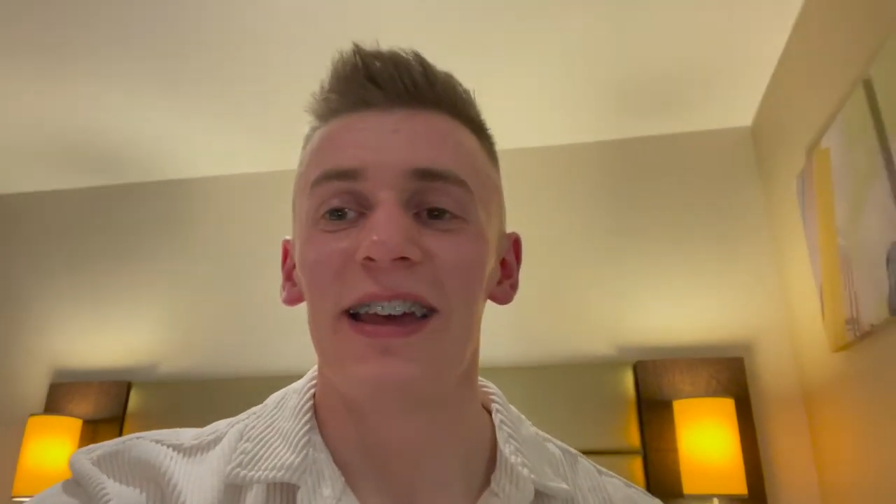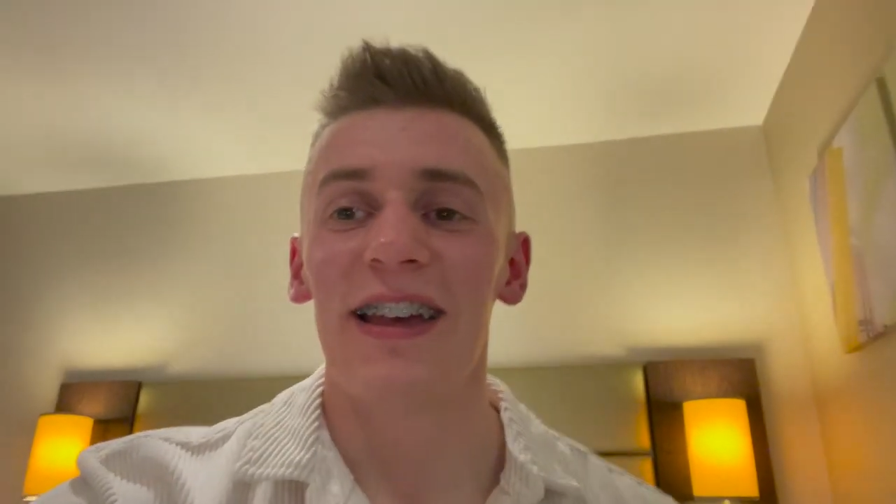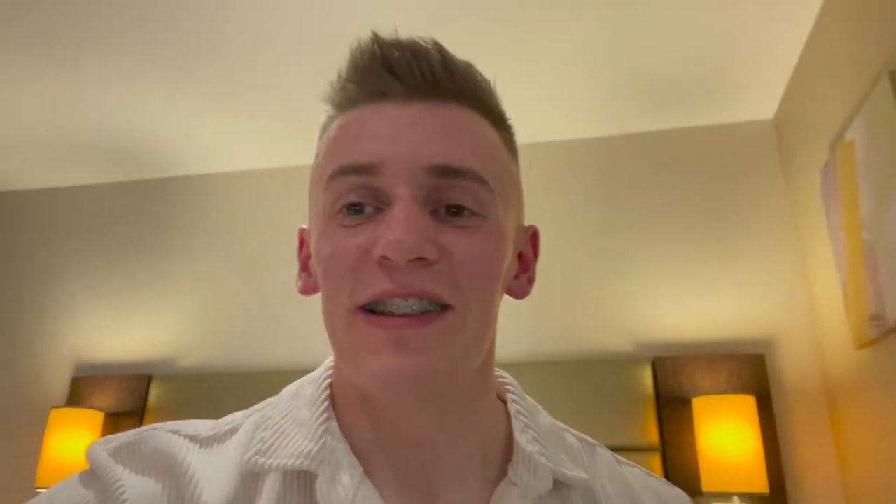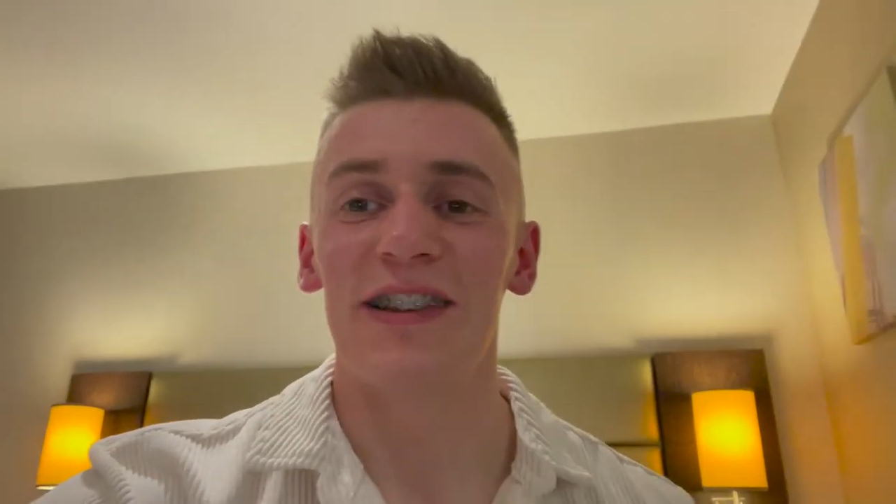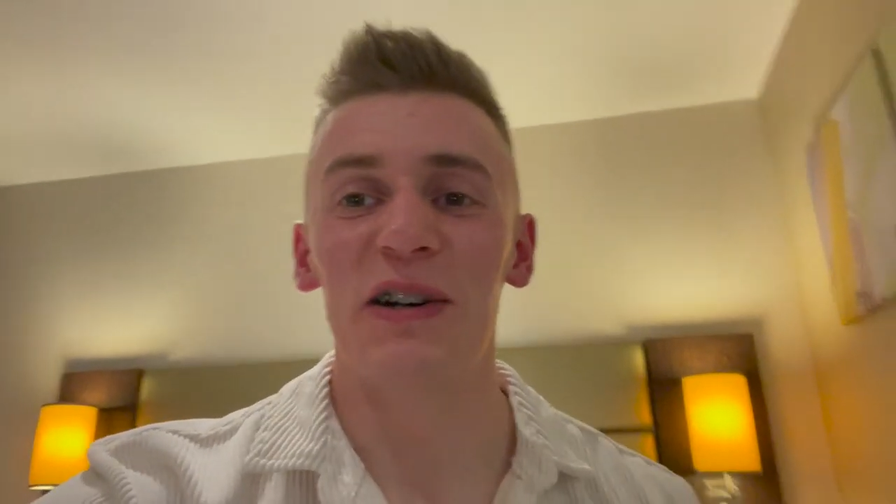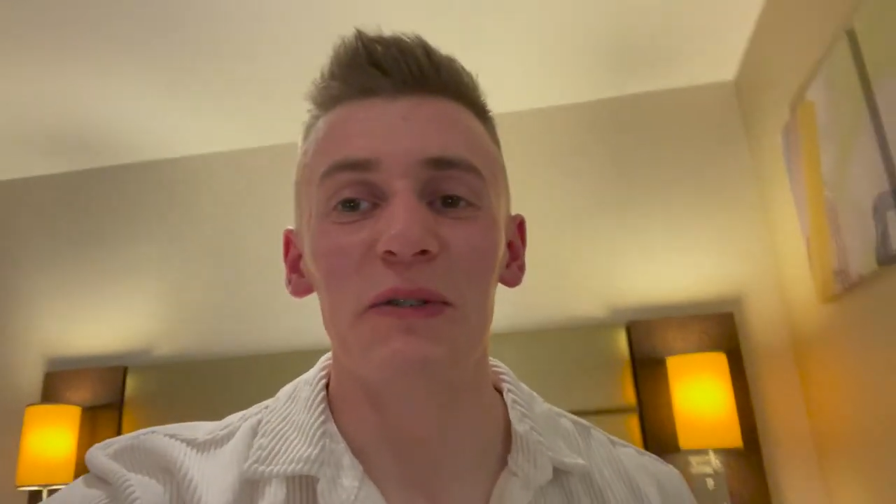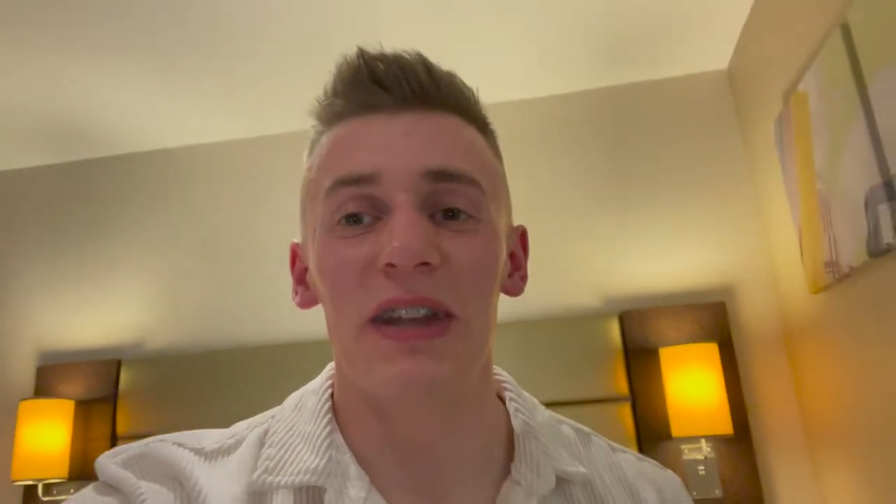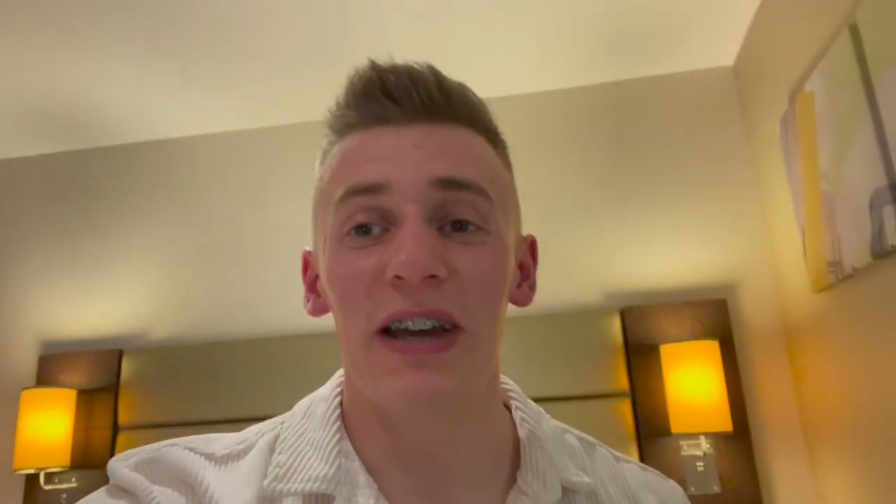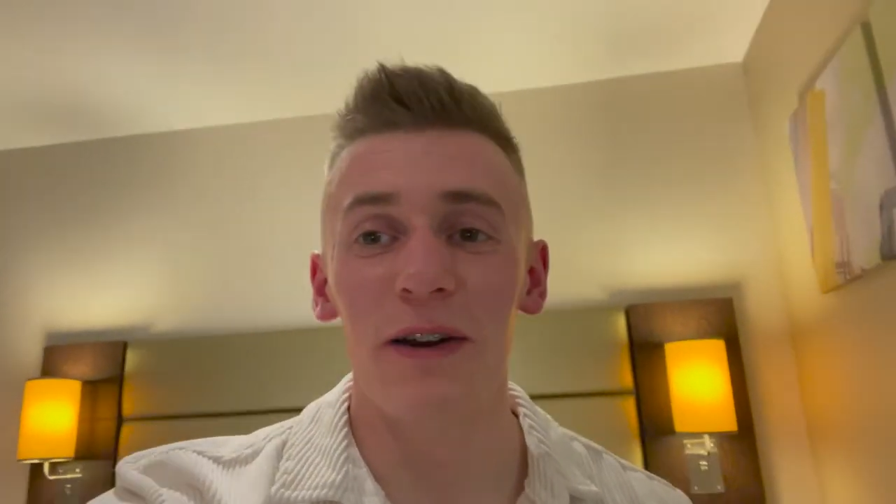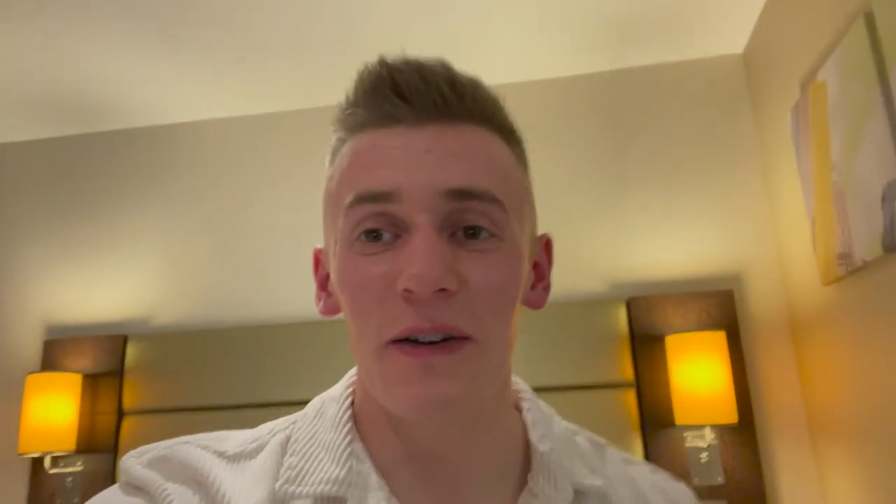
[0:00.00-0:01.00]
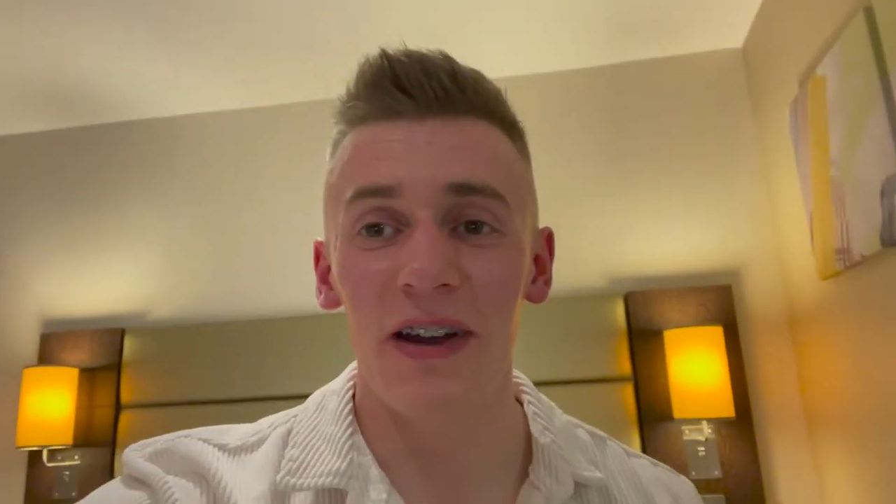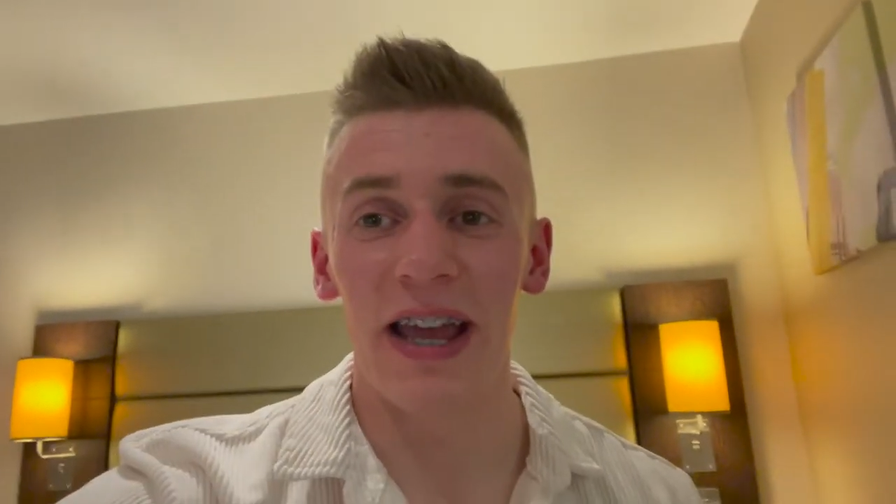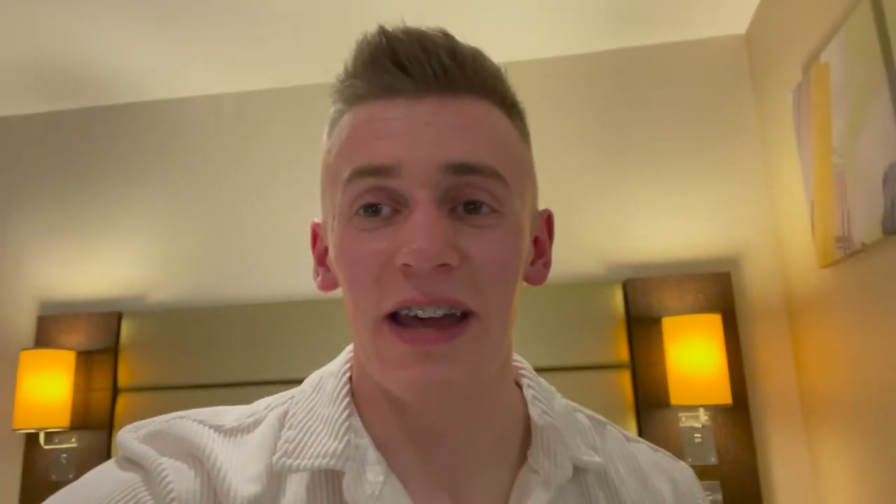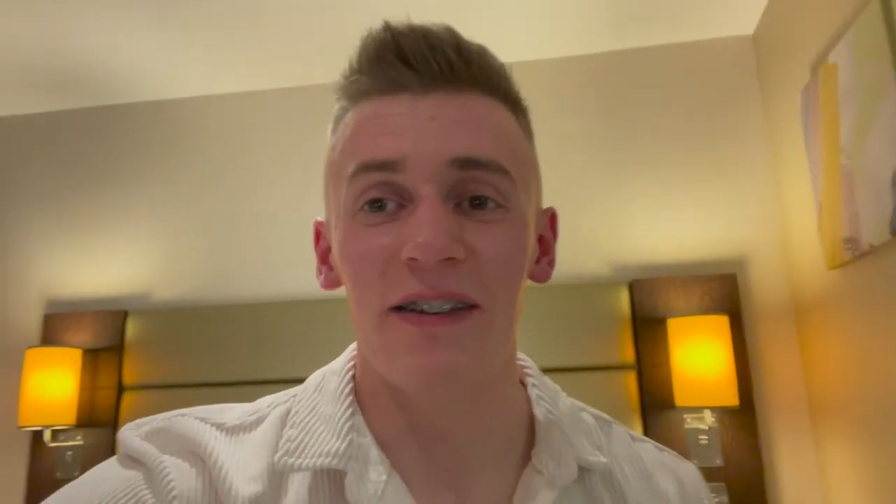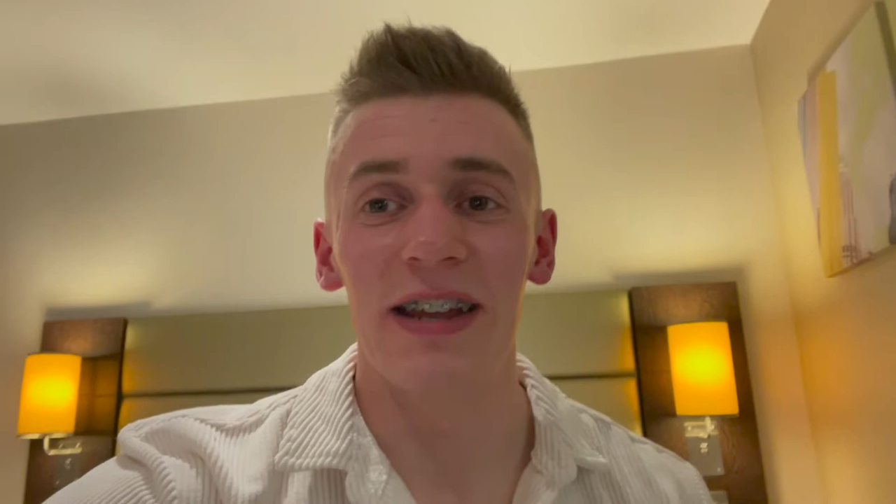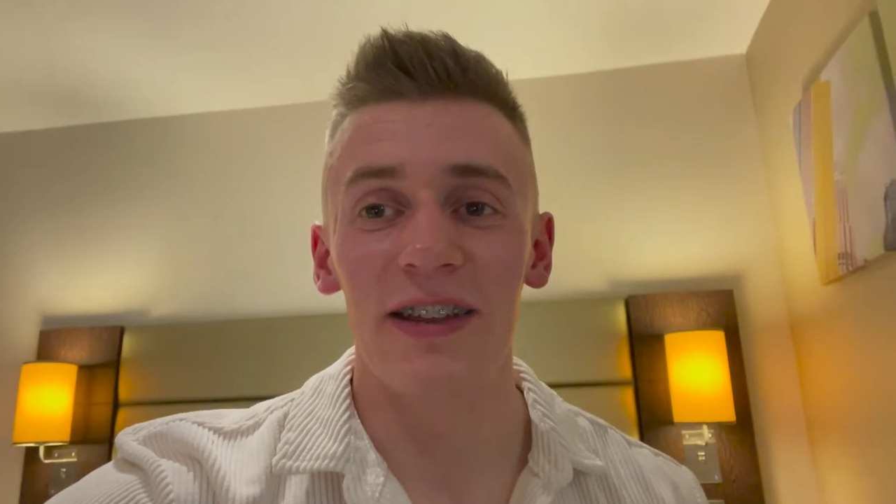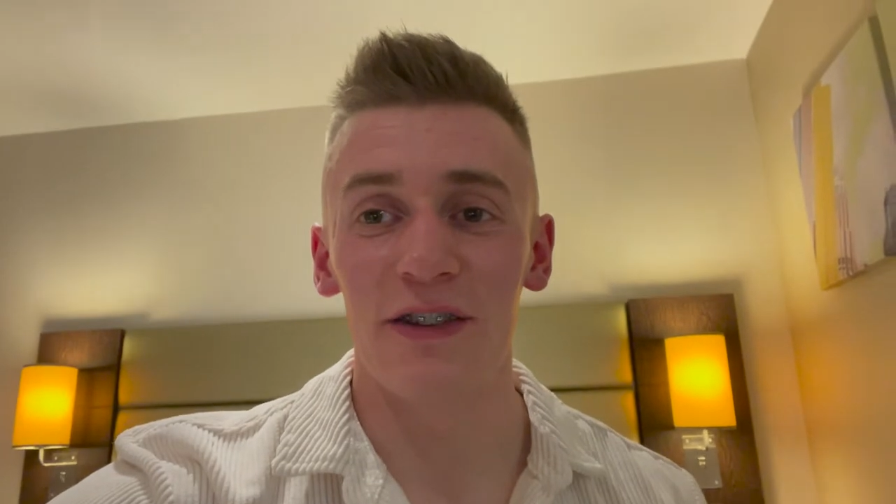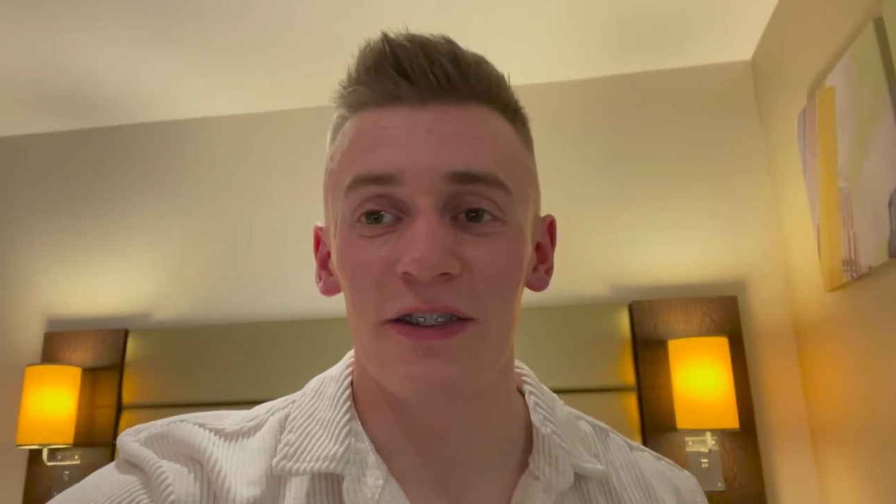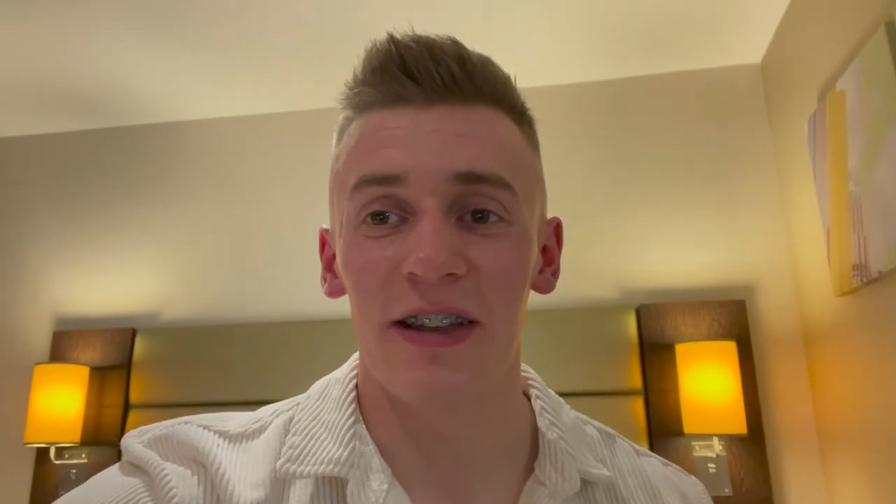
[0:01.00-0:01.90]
So now we're getting ready just